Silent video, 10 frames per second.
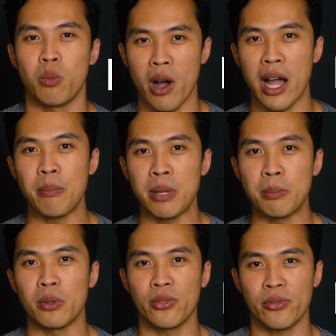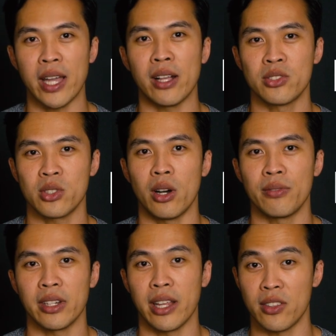why people fail so
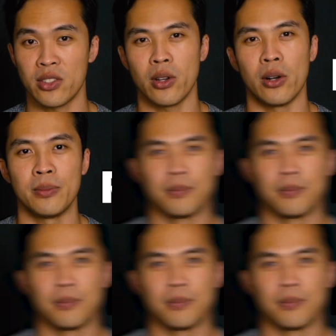often at this goal.